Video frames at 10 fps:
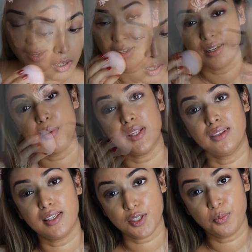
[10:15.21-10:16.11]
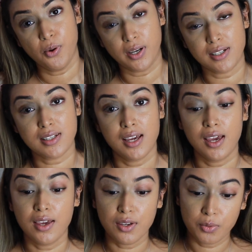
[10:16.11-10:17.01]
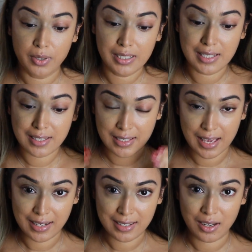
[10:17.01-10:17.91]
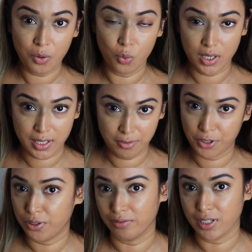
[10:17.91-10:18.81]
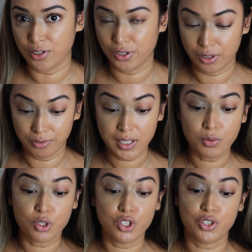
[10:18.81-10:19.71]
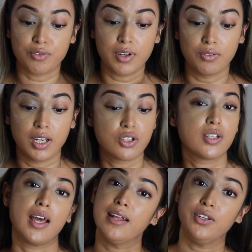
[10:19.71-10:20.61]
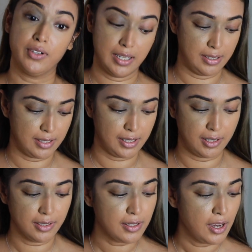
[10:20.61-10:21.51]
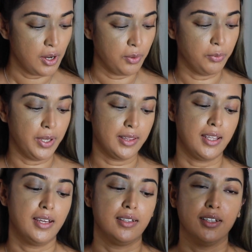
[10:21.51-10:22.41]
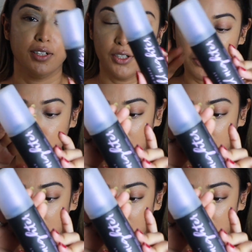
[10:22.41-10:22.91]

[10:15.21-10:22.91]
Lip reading: Now at this point, you will set whatever you have done to your face, which is your foundation and your concealer, with the Urban